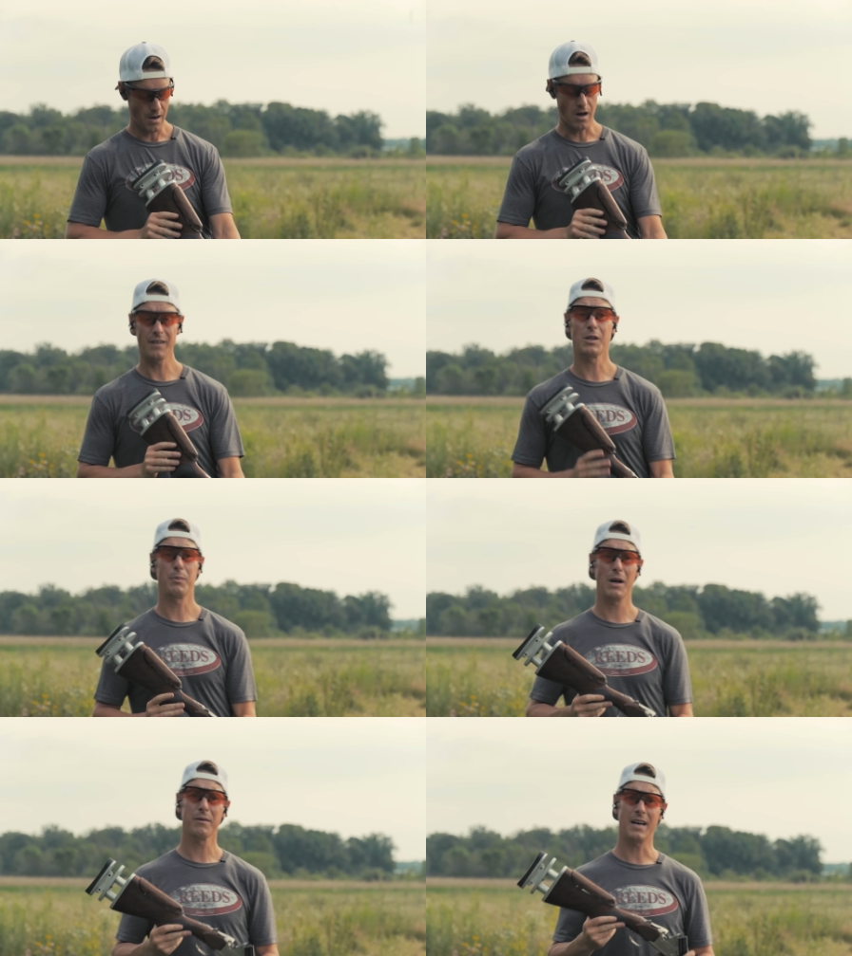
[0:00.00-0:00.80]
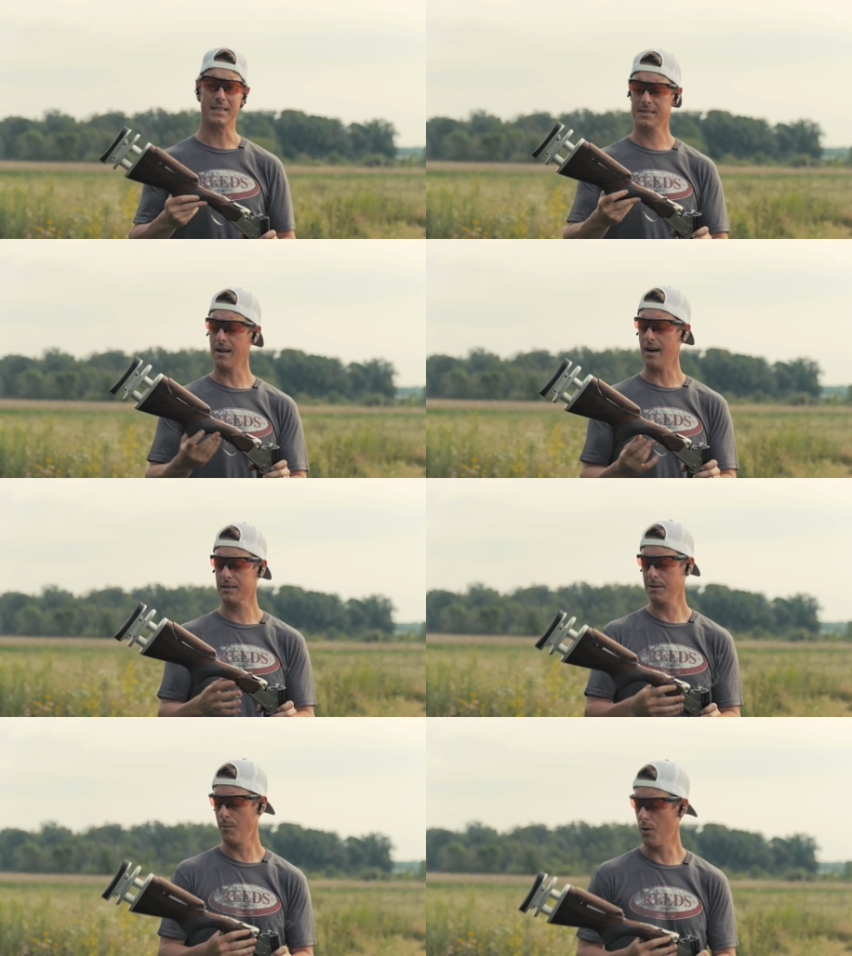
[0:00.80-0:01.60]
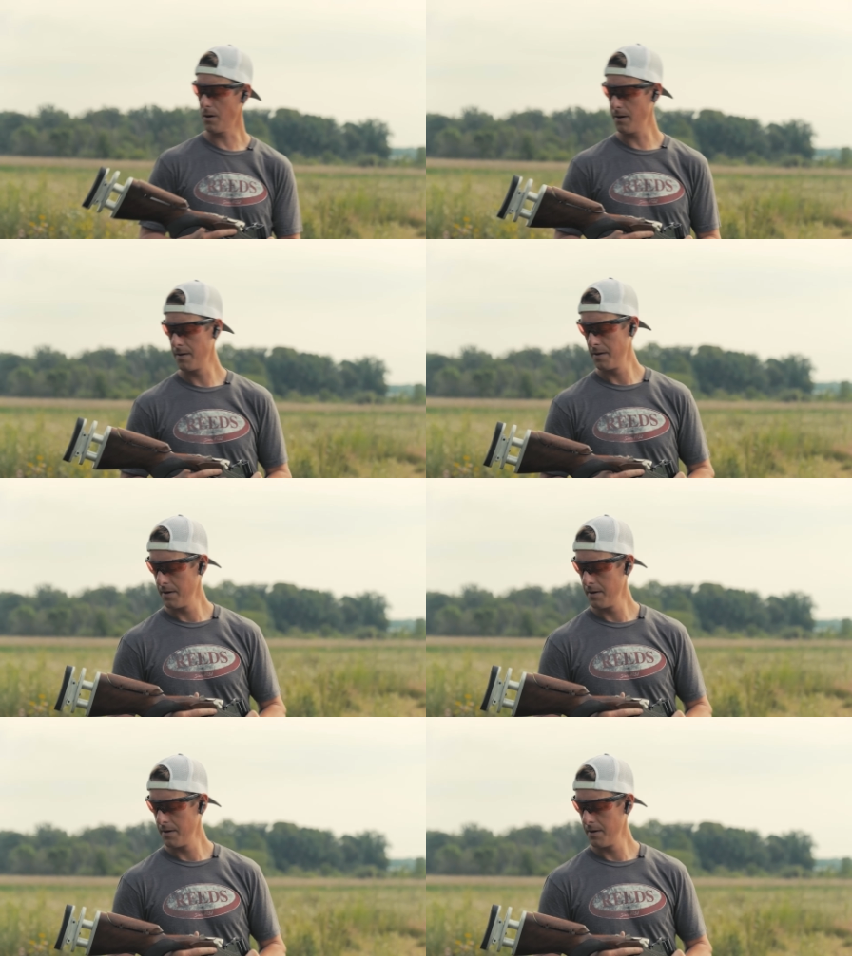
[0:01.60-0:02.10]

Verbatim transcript: I'll have to play with that stock some more.